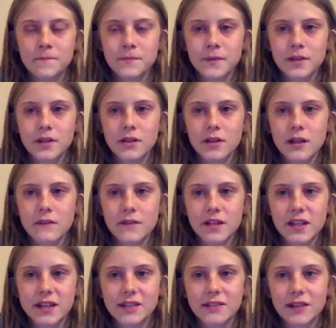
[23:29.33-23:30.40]
they feel
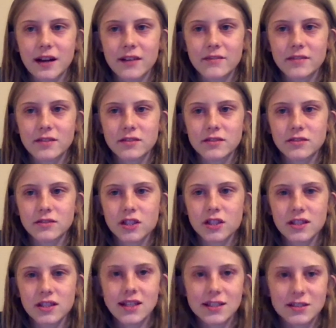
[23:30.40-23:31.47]
like their lives are just
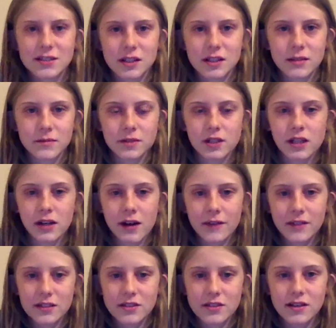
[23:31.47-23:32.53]
getting started, so they don't have
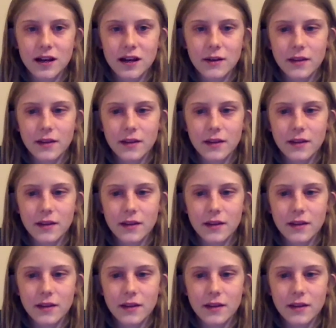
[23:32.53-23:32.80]
to start now.